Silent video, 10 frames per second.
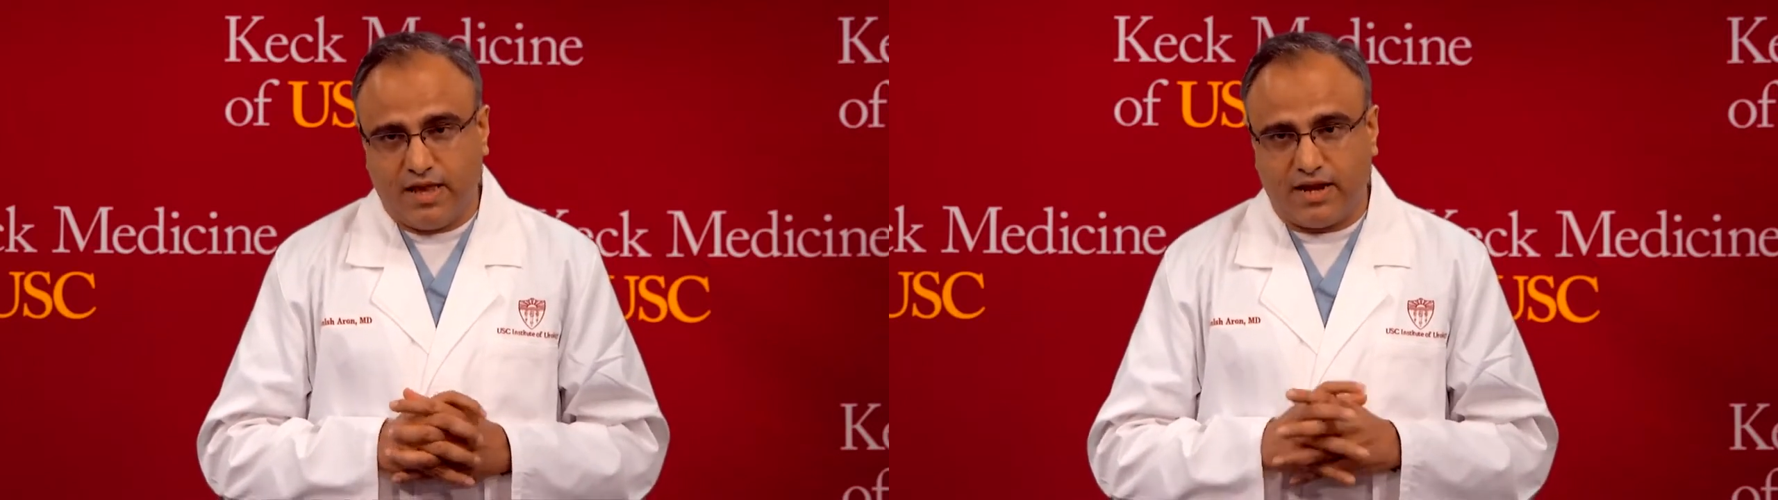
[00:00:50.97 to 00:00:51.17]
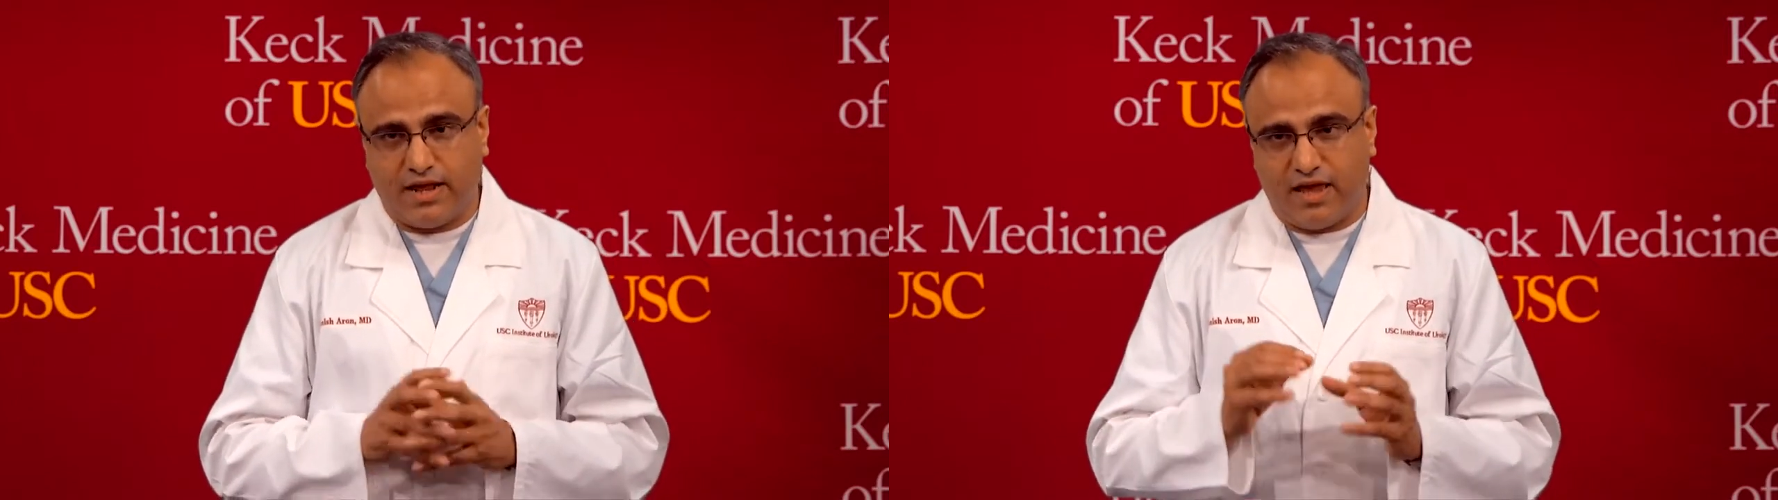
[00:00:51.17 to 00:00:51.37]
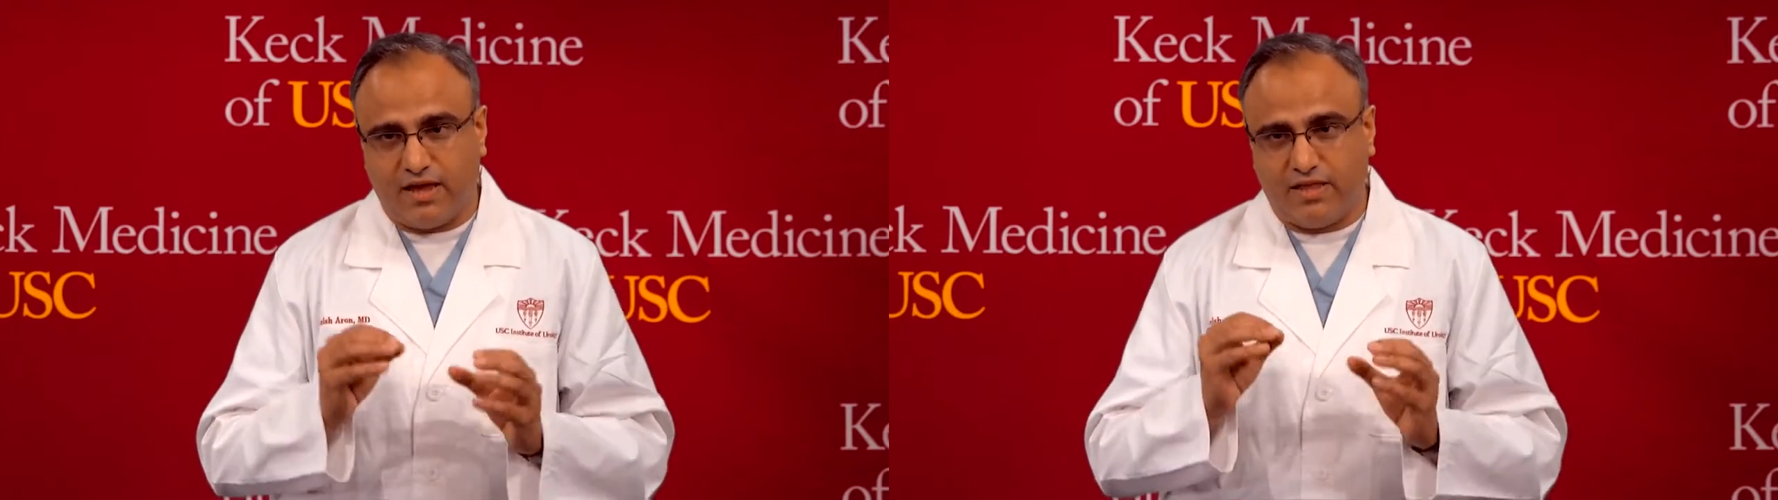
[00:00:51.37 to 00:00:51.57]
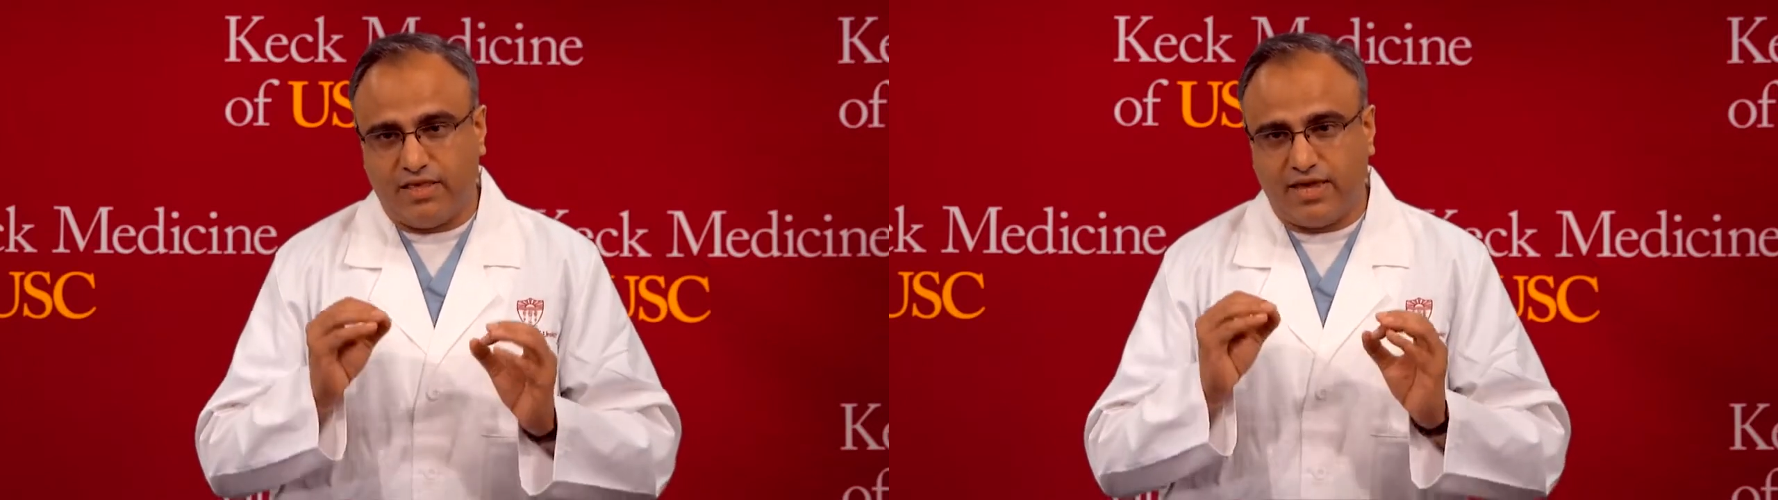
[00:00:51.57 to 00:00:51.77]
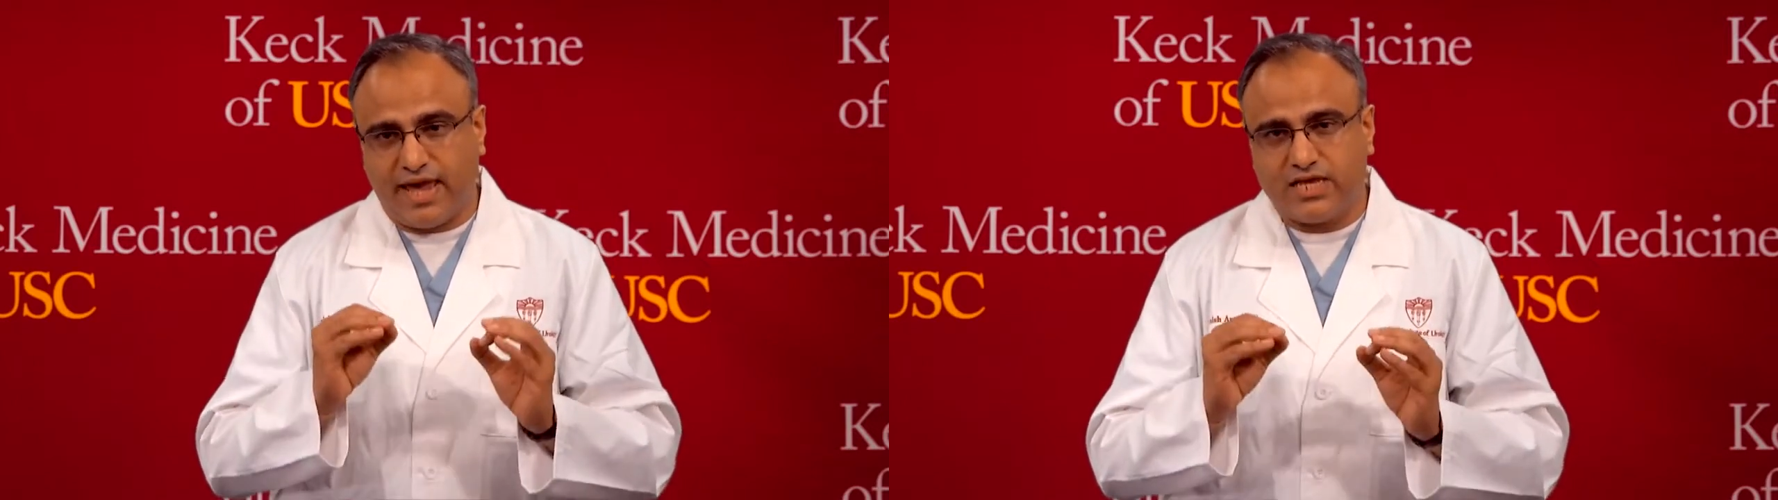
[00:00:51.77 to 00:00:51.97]
And uh,
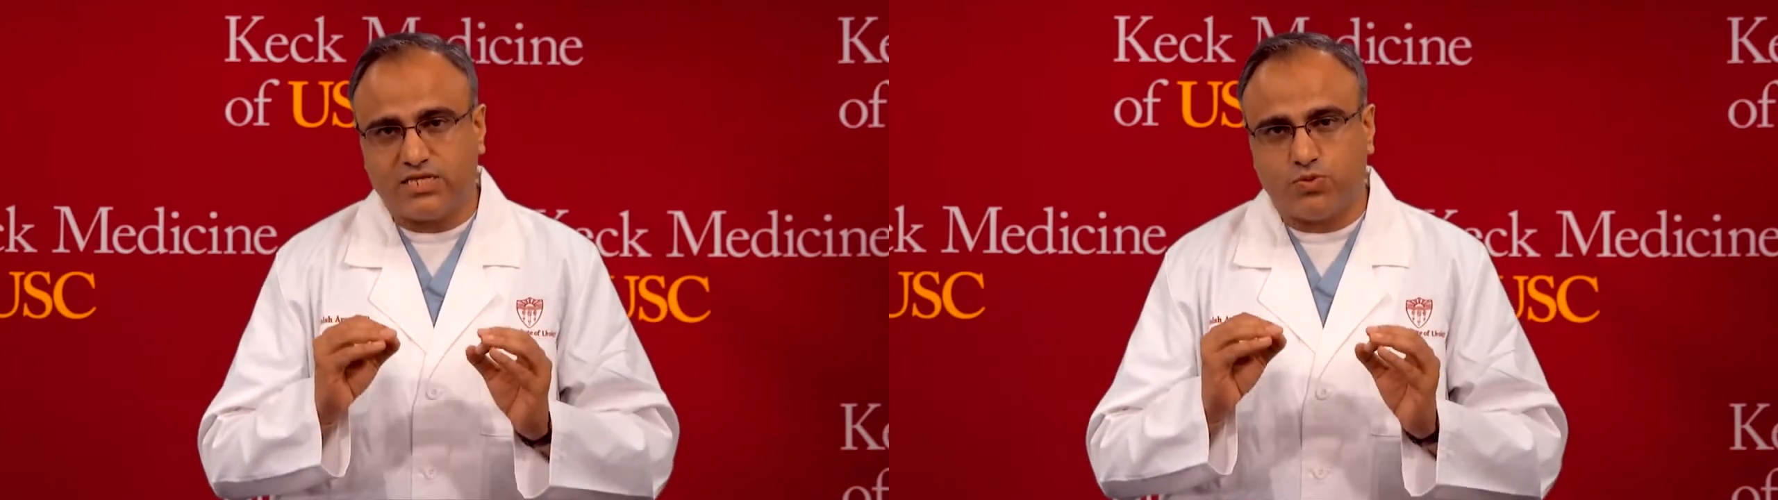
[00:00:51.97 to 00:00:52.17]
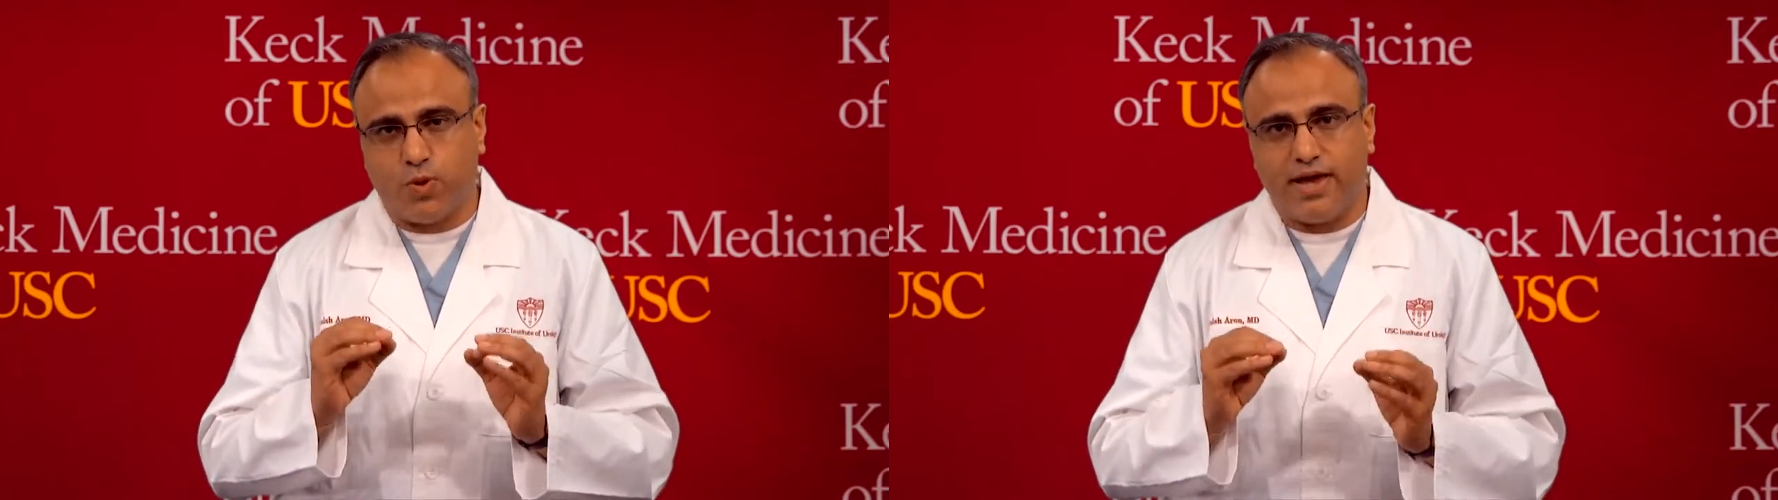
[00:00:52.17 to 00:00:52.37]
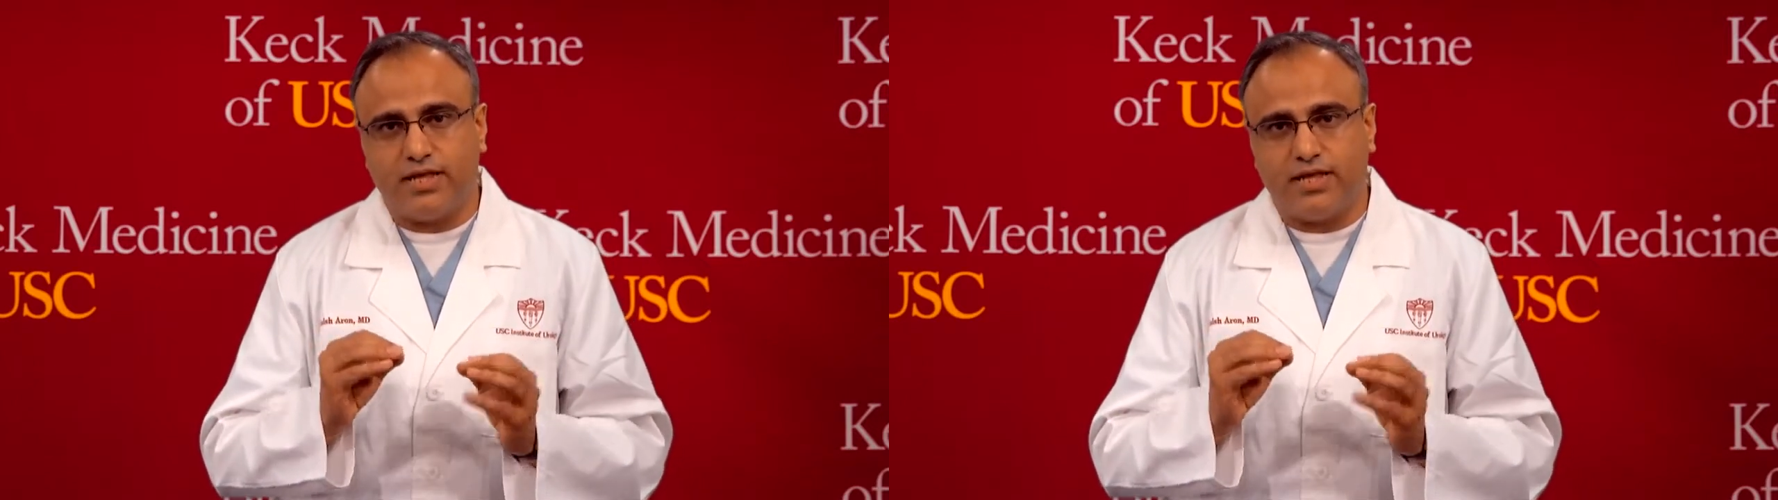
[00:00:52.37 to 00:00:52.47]
the X, Y,